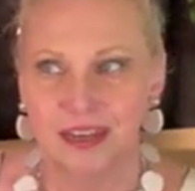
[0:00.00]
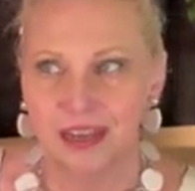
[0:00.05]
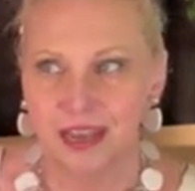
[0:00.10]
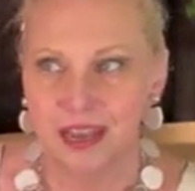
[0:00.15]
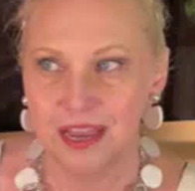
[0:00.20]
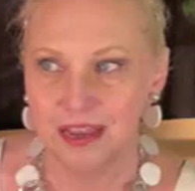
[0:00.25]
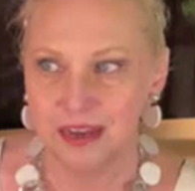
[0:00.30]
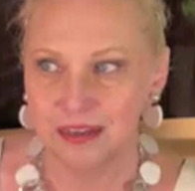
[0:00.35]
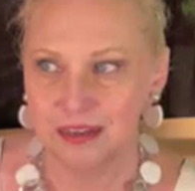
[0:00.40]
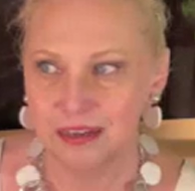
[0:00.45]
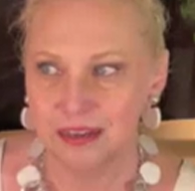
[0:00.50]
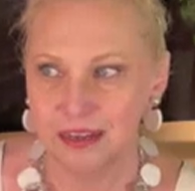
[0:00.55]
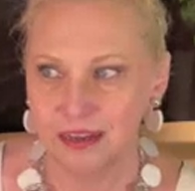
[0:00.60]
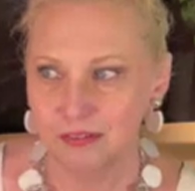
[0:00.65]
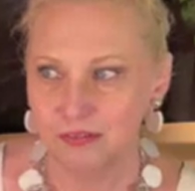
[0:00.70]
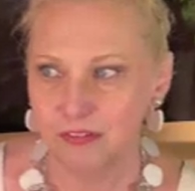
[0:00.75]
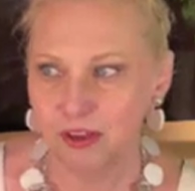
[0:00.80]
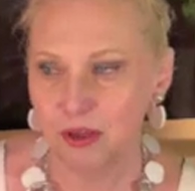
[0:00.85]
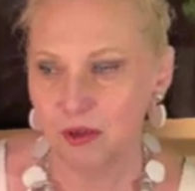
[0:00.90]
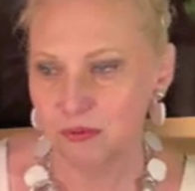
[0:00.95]
it
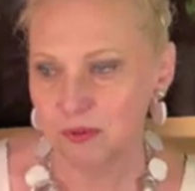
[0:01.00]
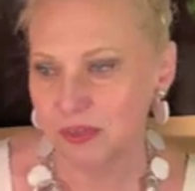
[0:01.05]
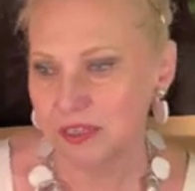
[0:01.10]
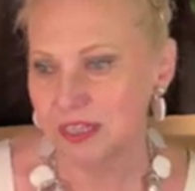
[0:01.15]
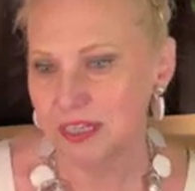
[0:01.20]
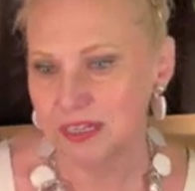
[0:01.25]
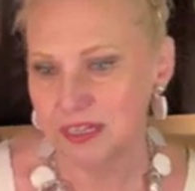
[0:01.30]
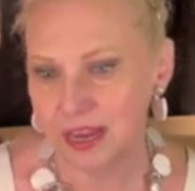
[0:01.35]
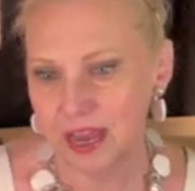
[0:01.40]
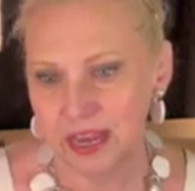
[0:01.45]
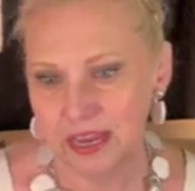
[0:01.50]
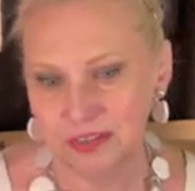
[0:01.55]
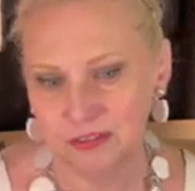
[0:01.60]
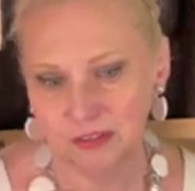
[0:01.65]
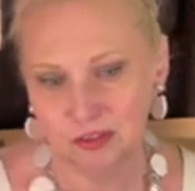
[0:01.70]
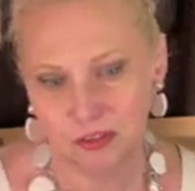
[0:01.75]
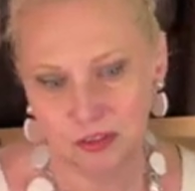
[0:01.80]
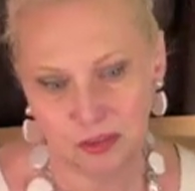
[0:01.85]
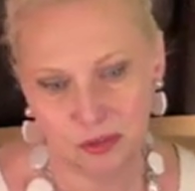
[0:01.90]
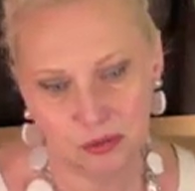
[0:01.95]
felt really
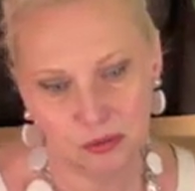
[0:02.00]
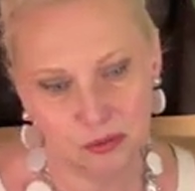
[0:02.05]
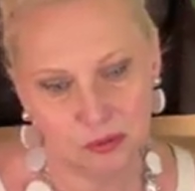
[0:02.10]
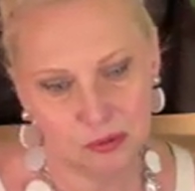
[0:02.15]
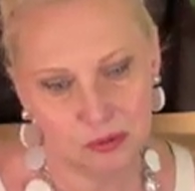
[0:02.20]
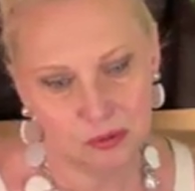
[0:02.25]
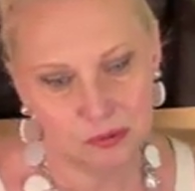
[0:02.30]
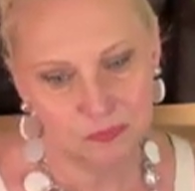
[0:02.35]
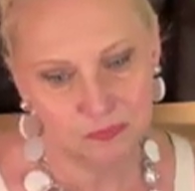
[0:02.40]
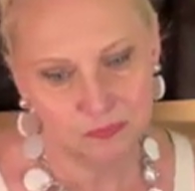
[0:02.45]
nice to